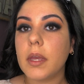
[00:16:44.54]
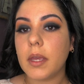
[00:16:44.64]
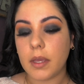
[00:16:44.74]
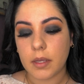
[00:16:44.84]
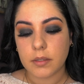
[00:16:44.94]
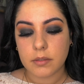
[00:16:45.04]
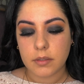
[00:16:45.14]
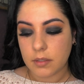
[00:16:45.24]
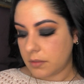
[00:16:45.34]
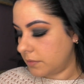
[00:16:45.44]
And
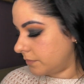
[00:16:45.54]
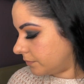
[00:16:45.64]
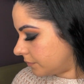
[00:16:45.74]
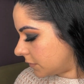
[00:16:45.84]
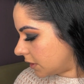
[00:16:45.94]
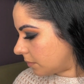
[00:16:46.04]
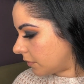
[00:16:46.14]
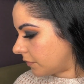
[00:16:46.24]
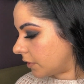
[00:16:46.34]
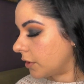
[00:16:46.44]
take my
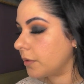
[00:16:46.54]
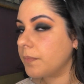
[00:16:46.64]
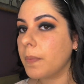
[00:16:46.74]
finger.